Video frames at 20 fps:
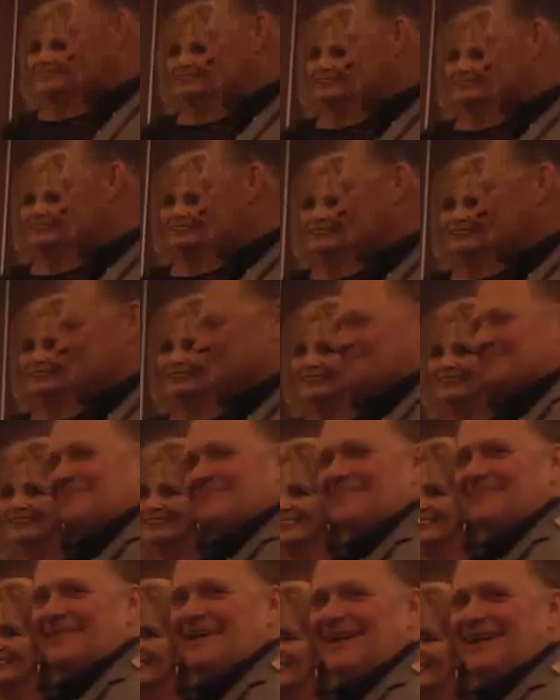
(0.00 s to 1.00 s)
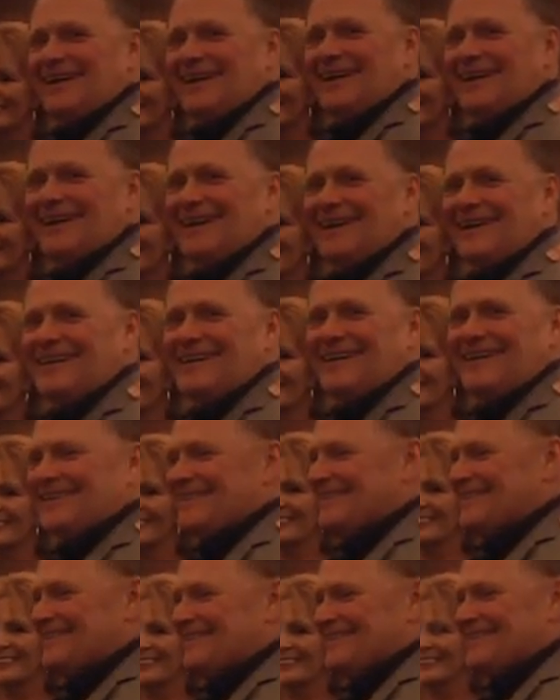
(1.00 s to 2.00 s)
the cost of the
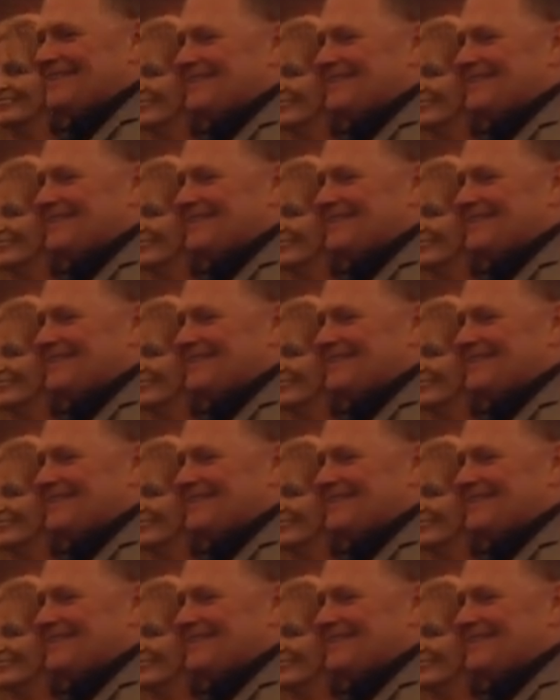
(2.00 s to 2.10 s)
rehabilitation